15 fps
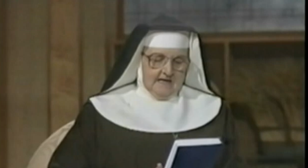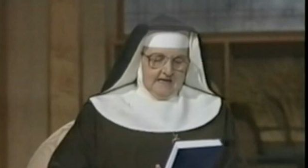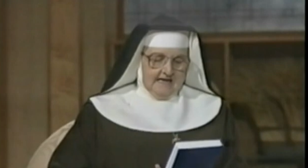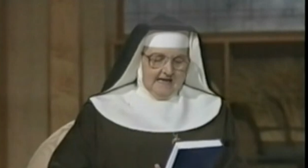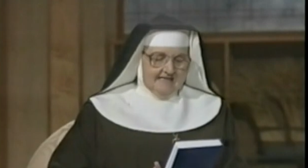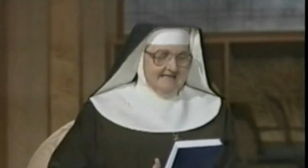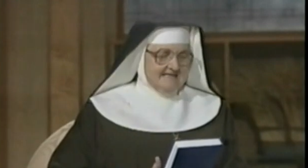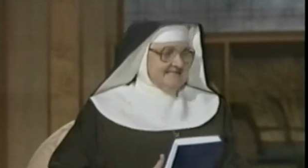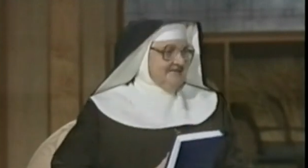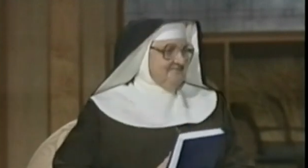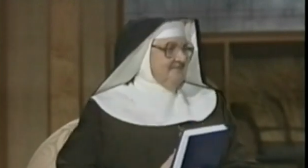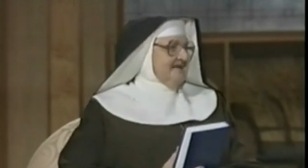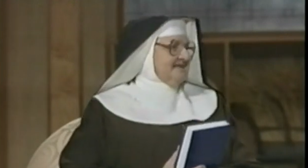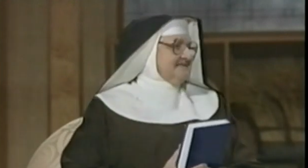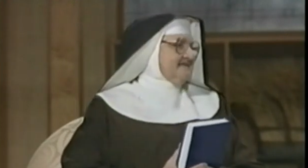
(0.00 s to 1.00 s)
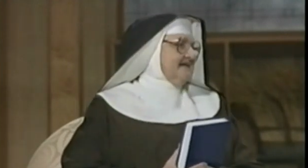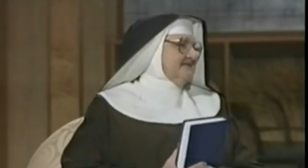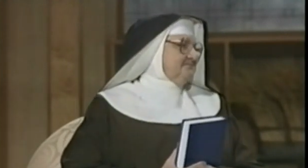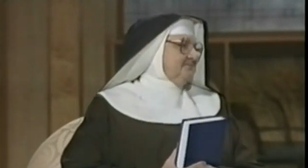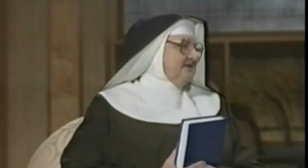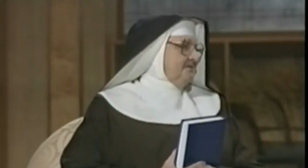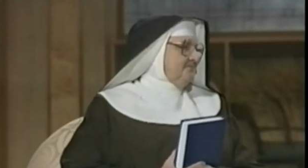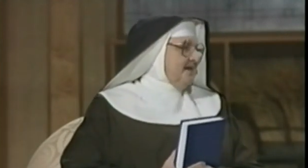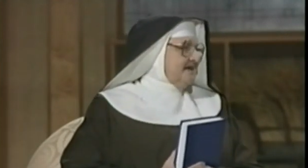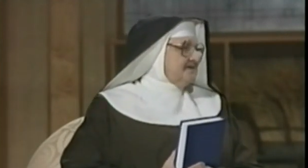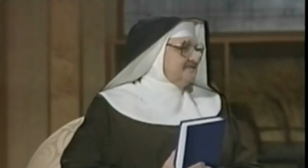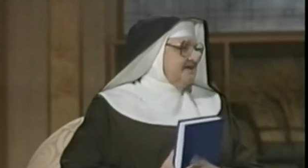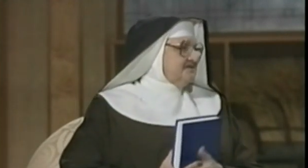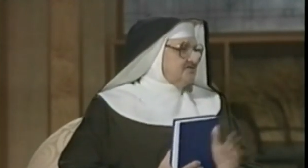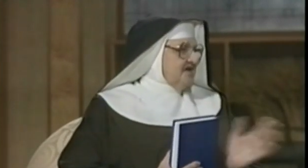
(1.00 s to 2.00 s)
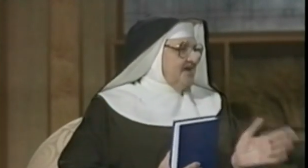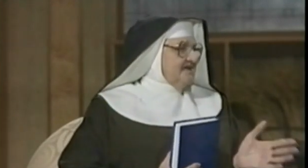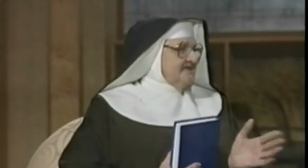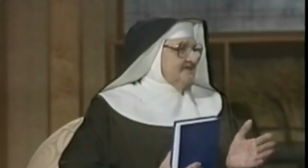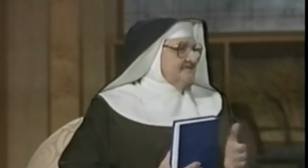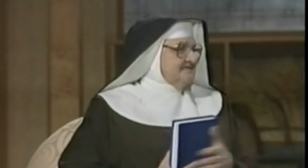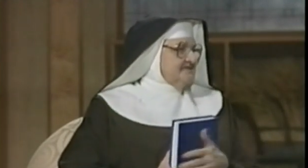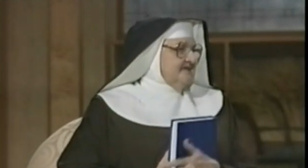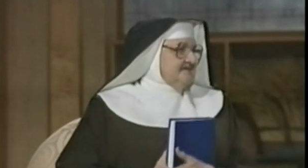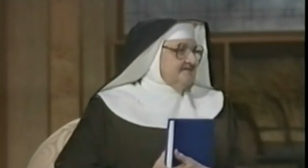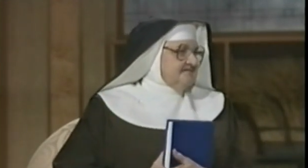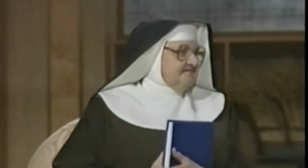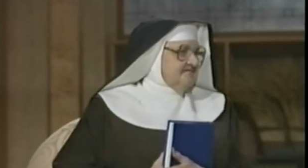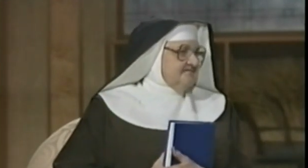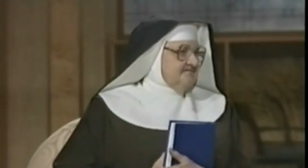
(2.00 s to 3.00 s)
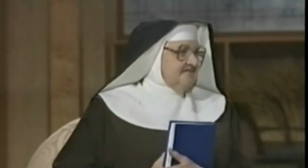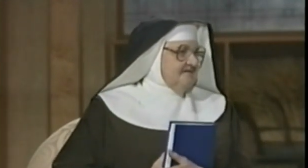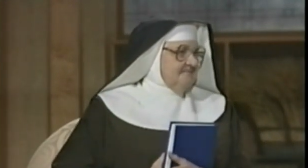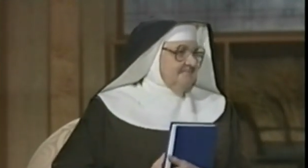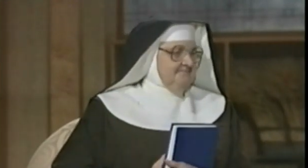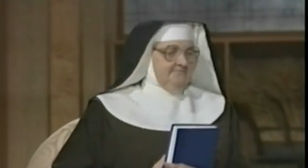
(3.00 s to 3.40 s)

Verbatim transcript: it doesn't make sense, but it makes Angelica sense, see?